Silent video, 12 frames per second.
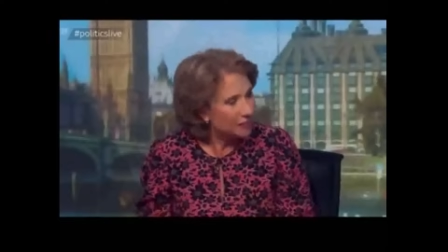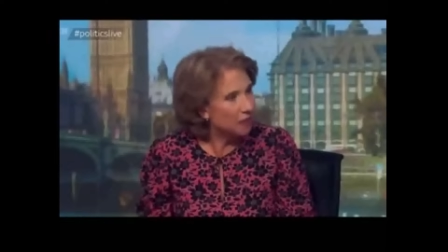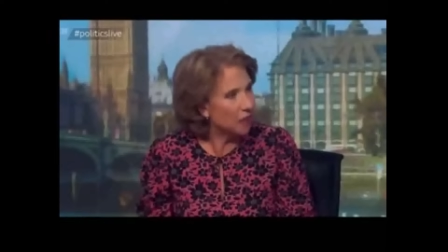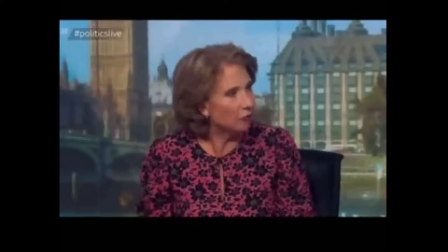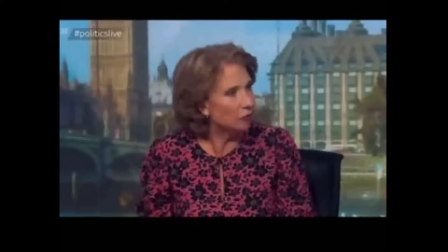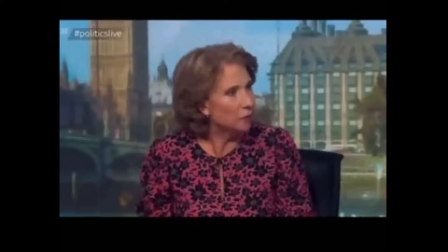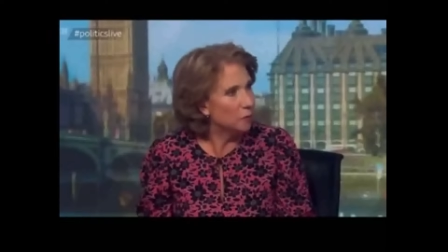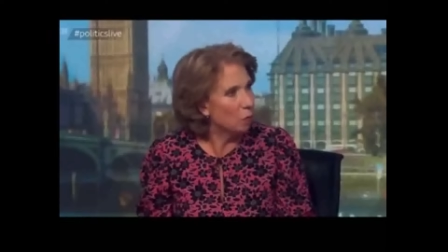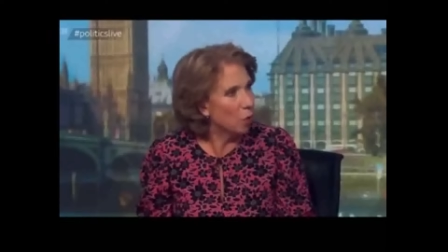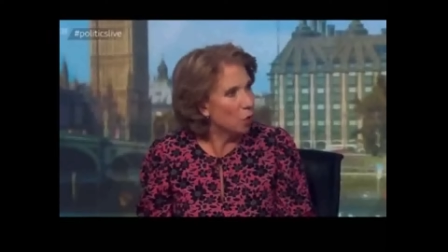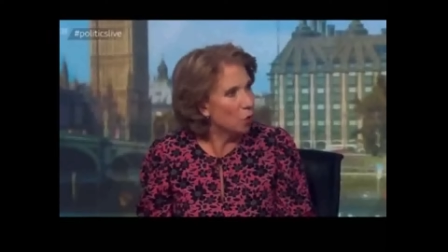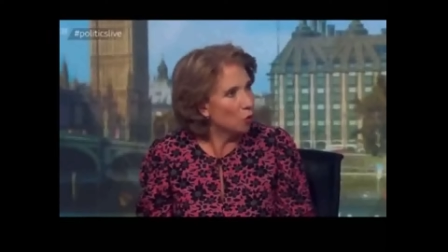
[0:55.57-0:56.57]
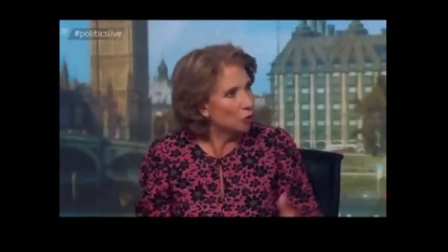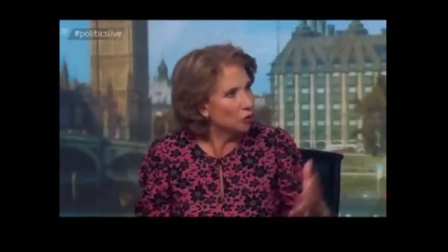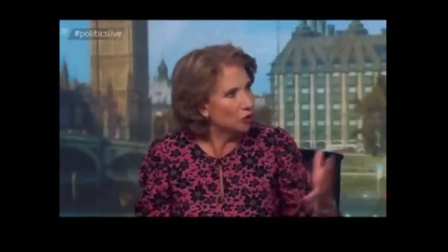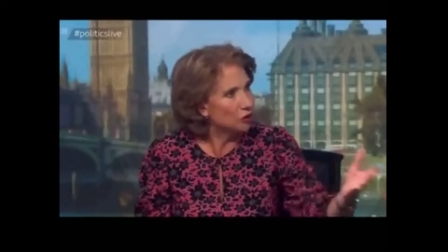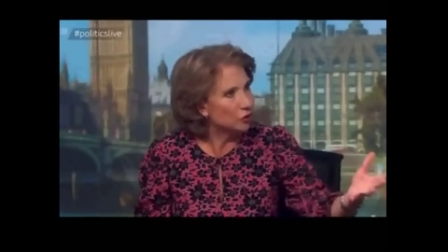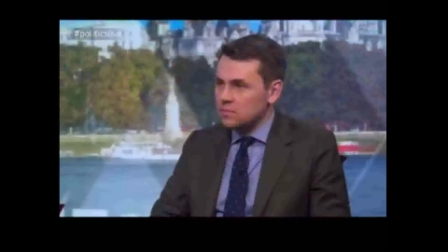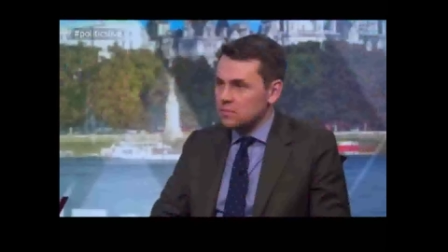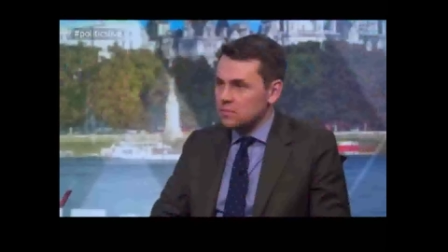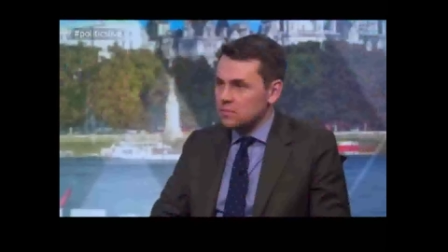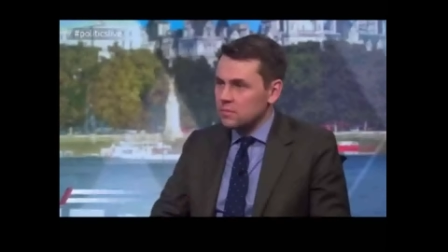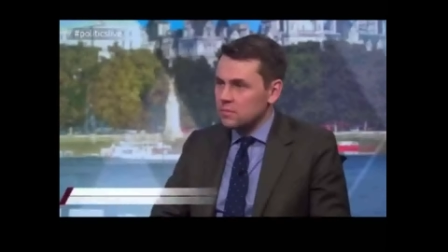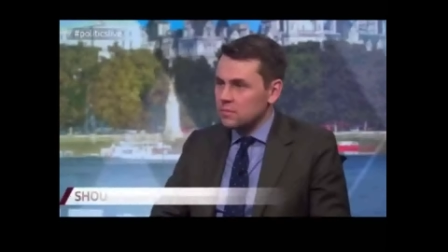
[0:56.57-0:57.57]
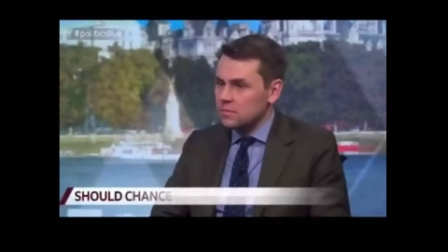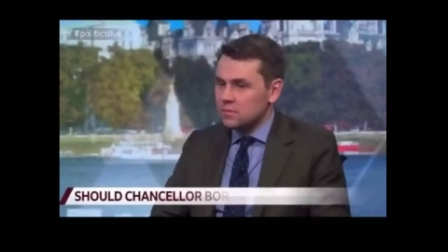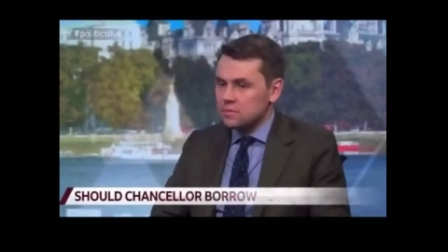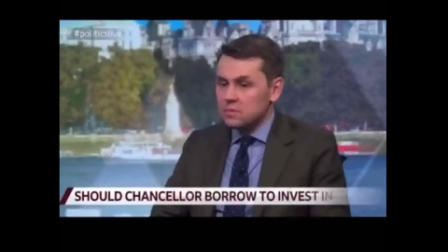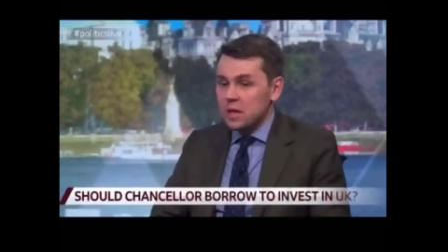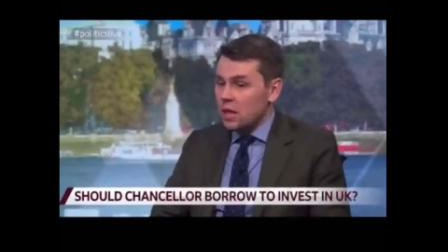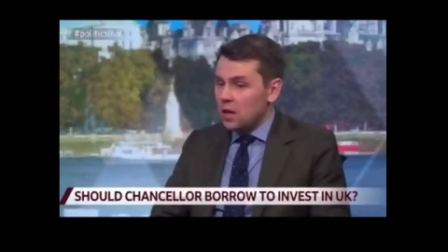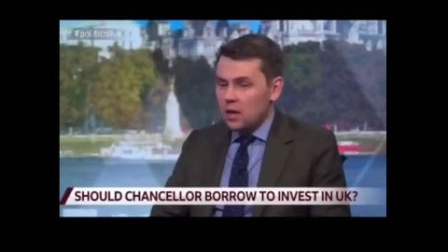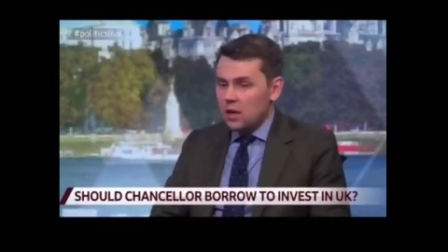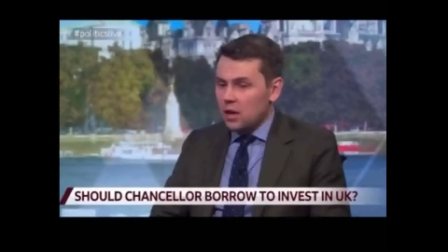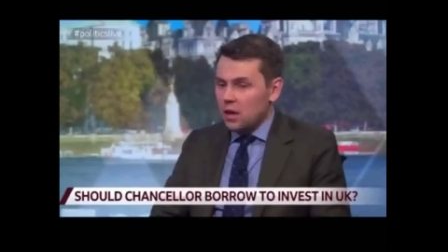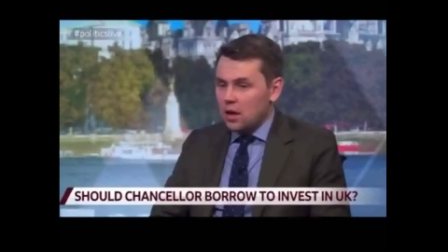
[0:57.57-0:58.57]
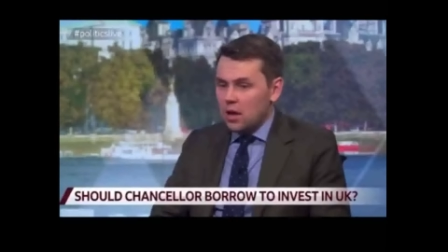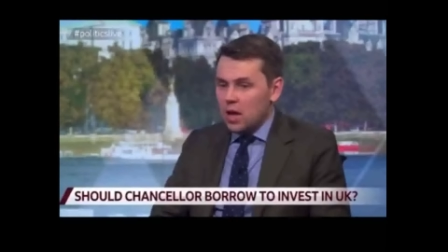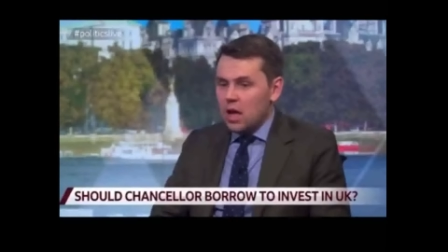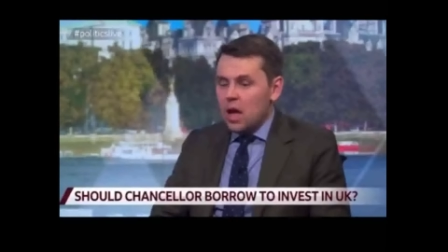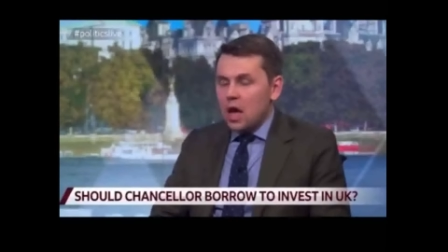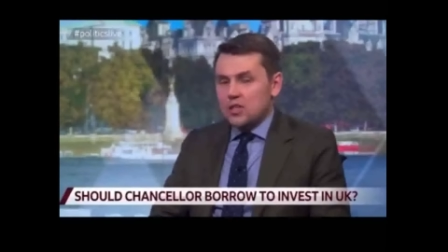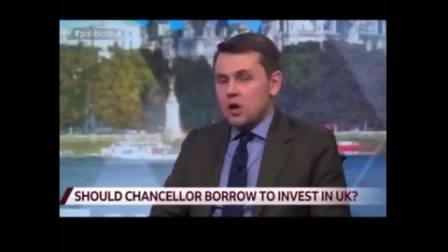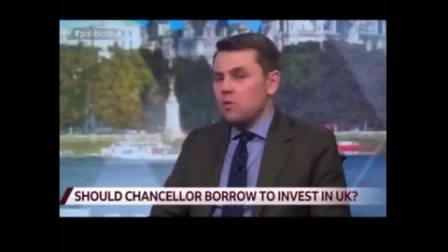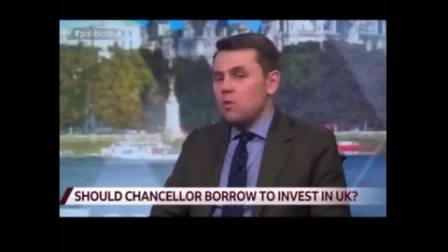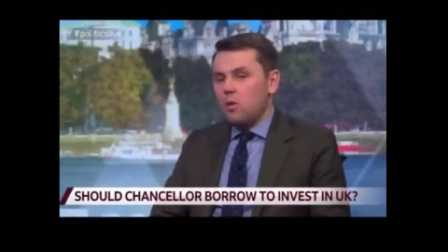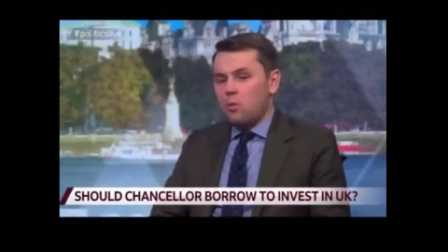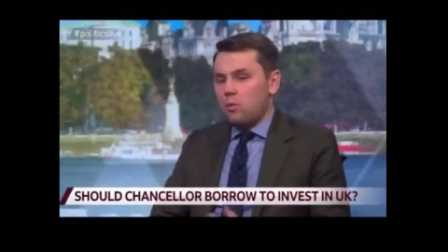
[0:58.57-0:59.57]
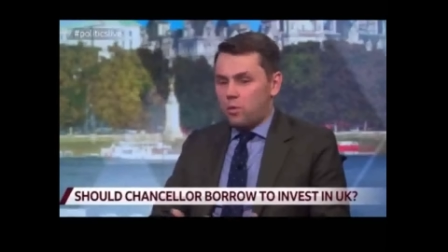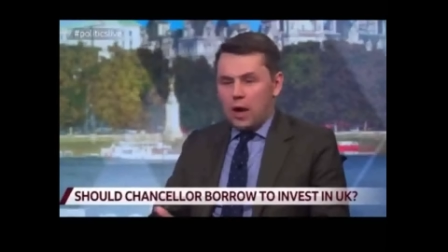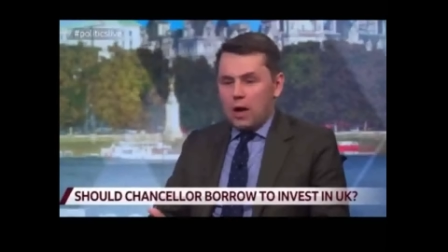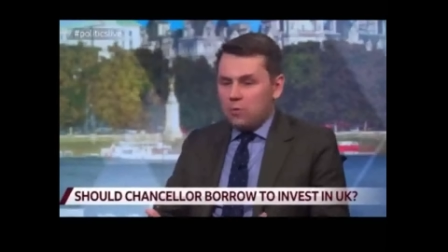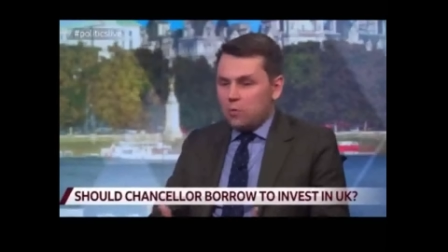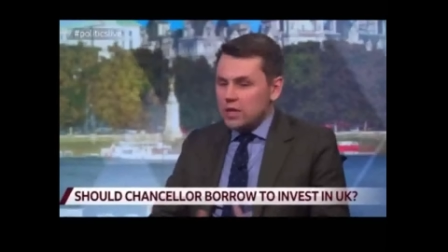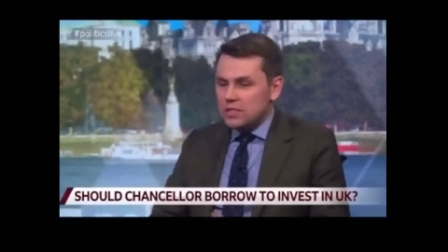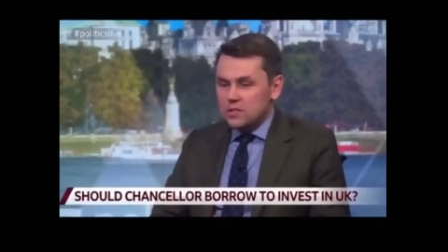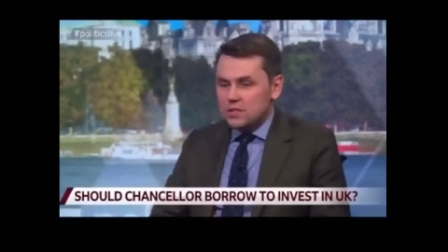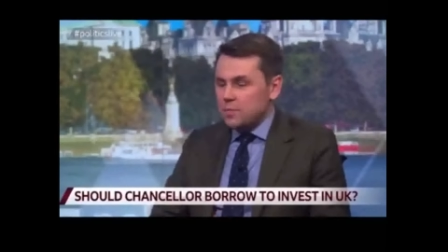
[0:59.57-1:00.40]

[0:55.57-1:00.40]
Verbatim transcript: this government more cautious. Do you accept that? And do you accept you were wrong? So uh, we